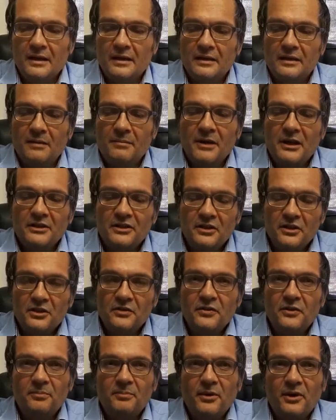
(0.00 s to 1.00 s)
The most
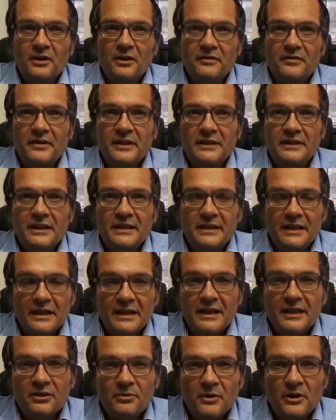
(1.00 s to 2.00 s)
useful part of this antenna
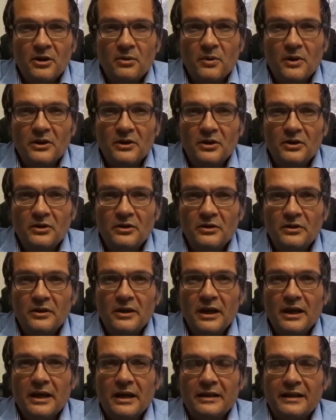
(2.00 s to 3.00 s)
is when you want to do
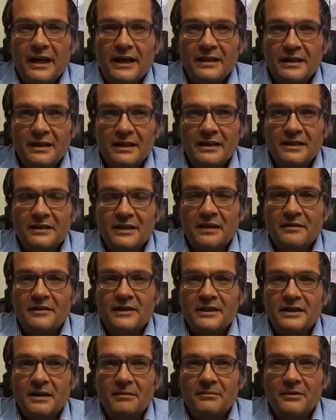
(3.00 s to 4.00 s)
data links over
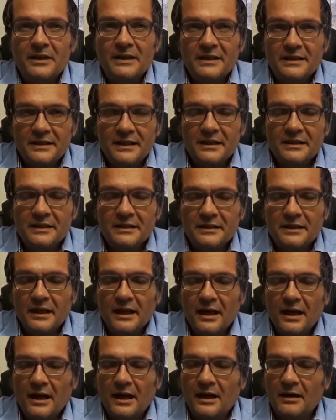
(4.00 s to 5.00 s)
some distance.
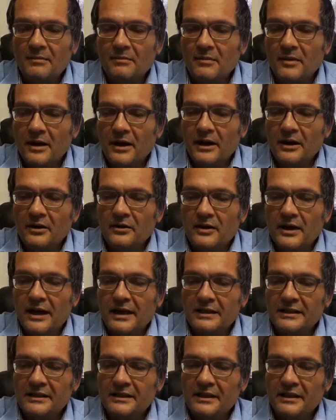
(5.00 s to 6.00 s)
You
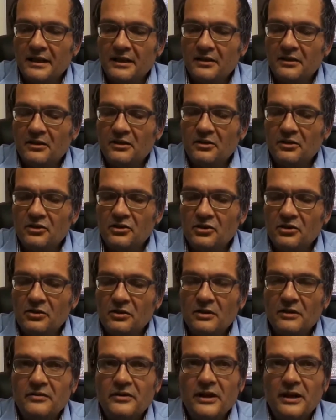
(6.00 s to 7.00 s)
can see that you can use
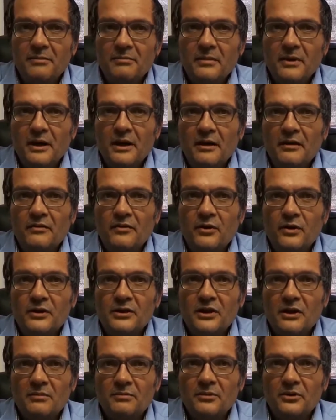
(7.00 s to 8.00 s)
2 of them, for
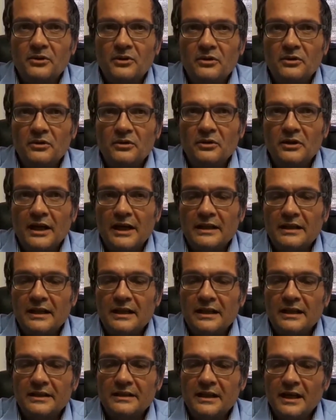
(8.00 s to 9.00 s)
example, to do data
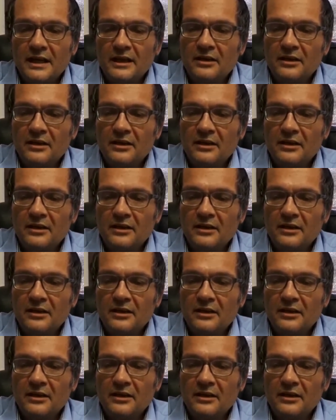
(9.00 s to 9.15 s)
links.